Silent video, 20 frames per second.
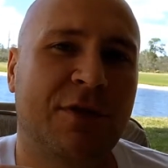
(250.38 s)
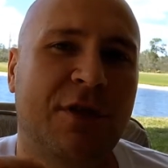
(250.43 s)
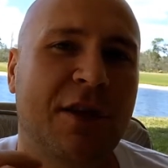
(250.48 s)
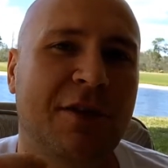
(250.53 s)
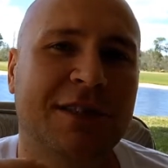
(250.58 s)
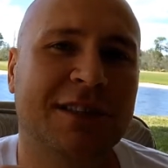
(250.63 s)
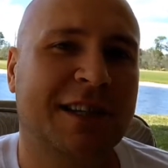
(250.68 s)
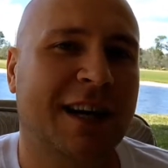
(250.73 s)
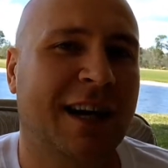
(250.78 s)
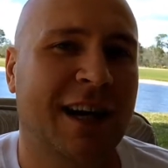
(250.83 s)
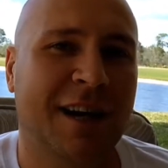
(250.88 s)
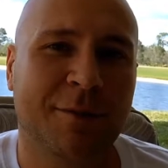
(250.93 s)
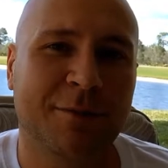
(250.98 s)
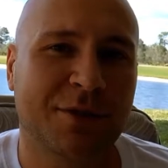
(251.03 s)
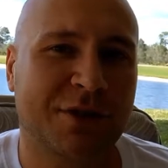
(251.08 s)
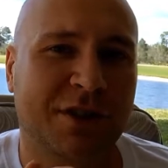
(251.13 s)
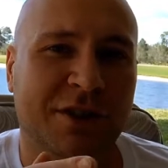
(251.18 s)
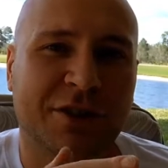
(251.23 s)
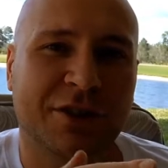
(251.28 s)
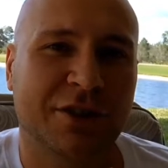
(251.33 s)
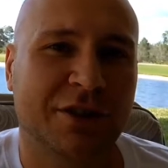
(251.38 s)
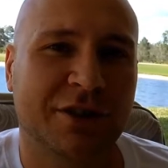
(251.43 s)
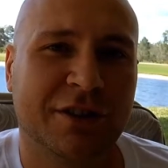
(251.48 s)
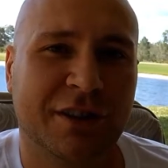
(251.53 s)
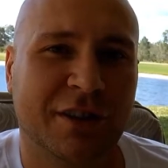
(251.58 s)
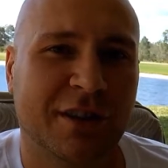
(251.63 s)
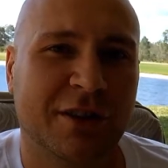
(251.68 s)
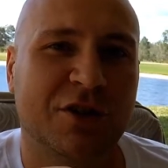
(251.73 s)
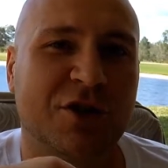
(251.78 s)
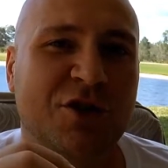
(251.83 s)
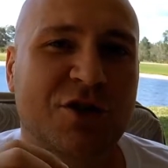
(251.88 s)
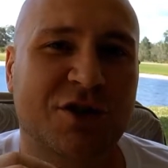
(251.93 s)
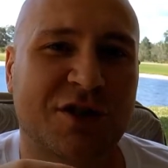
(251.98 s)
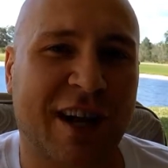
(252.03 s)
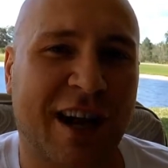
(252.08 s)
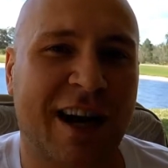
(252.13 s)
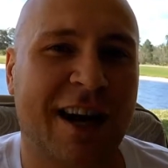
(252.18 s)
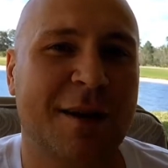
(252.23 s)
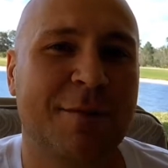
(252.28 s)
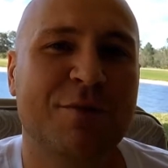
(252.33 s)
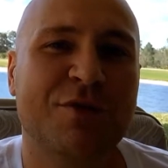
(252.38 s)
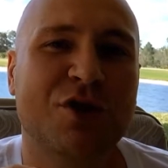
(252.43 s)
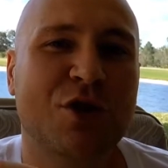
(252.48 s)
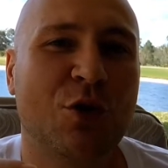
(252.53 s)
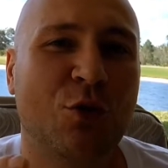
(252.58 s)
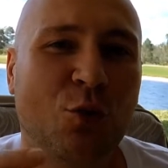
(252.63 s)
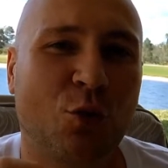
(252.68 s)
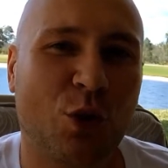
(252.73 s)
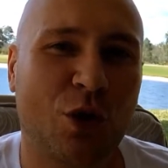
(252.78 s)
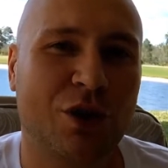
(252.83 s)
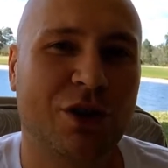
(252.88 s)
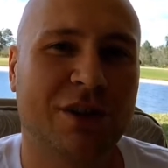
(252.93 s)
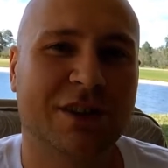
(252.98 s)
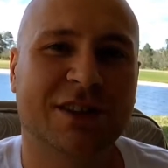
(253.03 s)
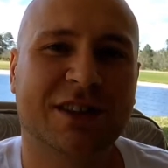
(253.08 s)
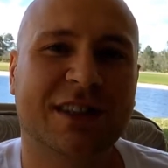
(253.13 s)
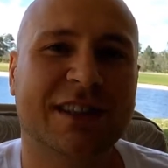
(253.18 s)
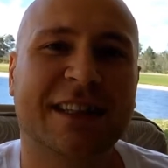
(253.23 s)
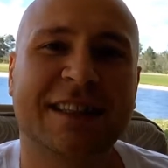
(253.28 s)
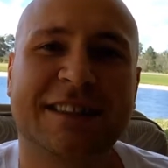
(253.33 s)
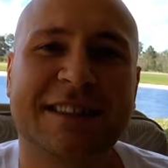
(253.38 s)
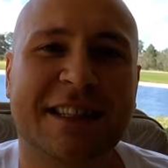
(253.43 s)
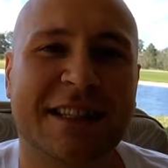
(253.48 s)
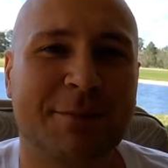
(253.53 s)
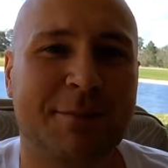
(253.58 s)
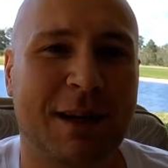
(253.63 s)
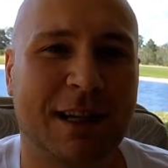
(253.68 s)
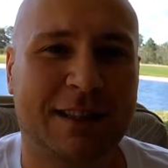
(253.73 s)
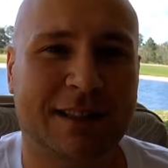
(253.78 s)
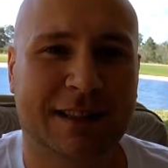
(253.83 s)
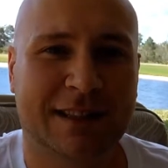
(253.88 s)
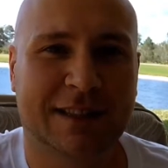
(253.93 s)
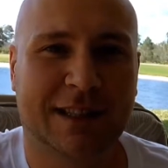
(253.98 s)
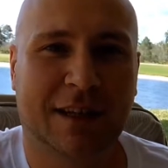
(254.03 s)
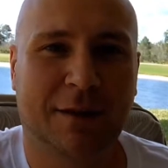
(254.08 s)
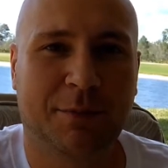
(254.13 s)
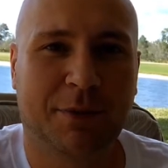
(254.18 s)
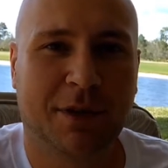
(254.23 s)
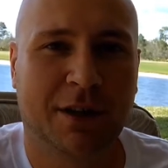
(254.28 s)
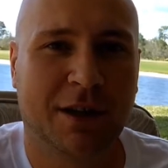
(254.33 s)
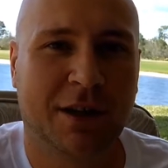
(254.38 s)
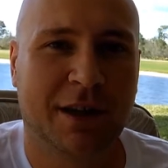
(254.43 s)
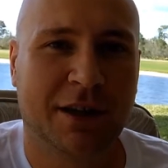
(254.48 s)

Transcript: There's times in words that she messes up.